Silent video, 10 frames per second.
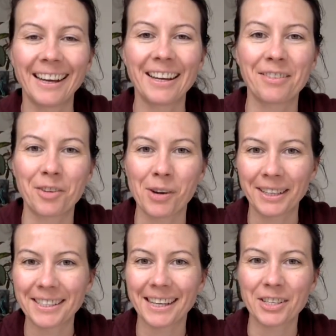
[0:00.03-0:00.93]
Hey everyone,
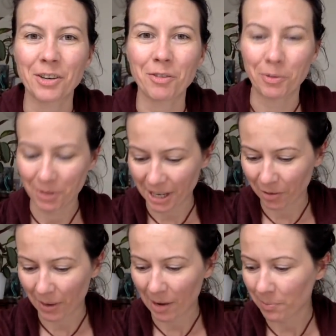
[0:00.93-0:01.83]
it's Kasia from Tarot
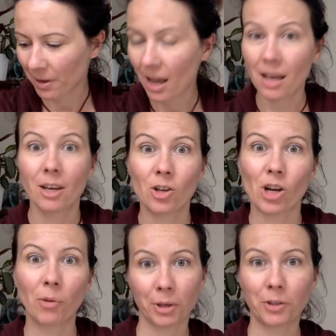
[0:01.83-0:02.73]
Map.
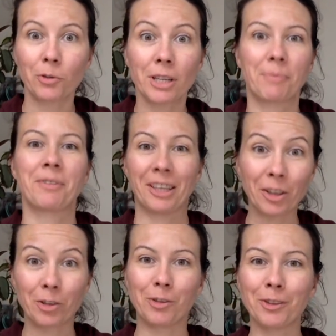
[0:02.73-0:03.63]
Shall we do something
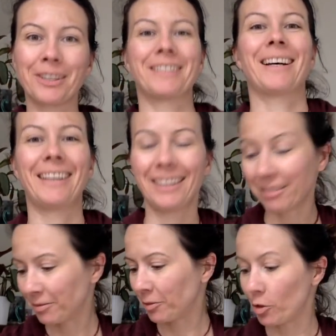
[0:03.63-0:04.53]
cool that I
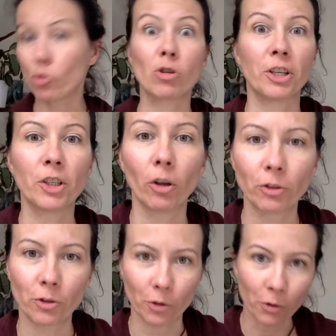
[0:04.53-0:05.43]
usually
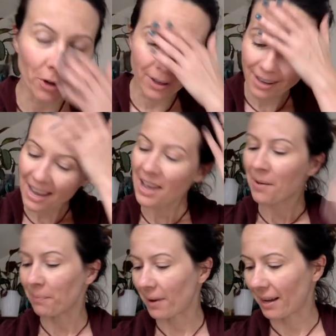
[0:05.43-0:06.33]
don't do?
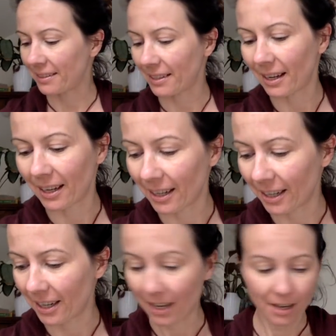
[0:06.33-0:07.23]
But
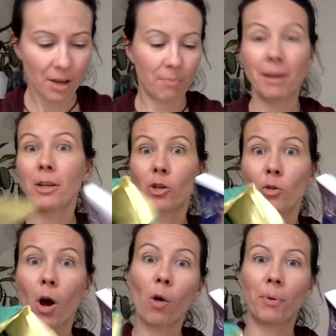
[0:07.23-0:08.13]
I managed
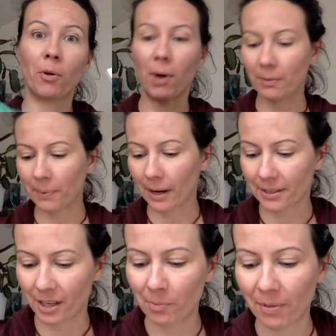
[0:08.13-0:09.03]
to open one
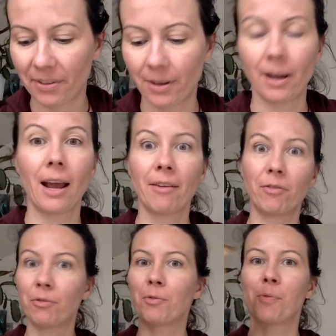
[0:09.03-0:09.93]
parcel, but then I have
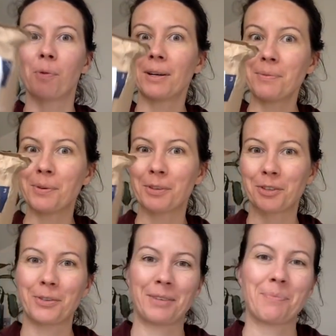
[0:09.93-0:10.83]
one more
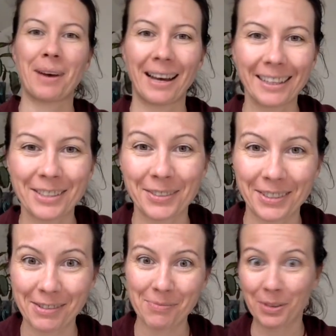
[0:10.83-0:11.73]
to unpack, so
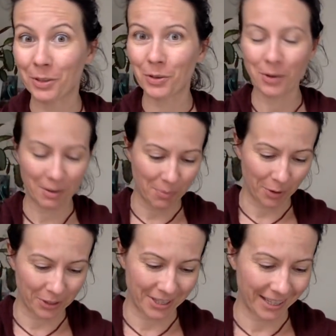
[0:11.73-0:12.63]
there will be two
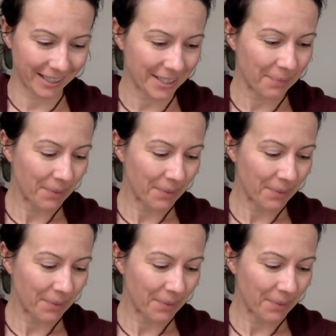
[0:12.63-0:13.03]
unboxings.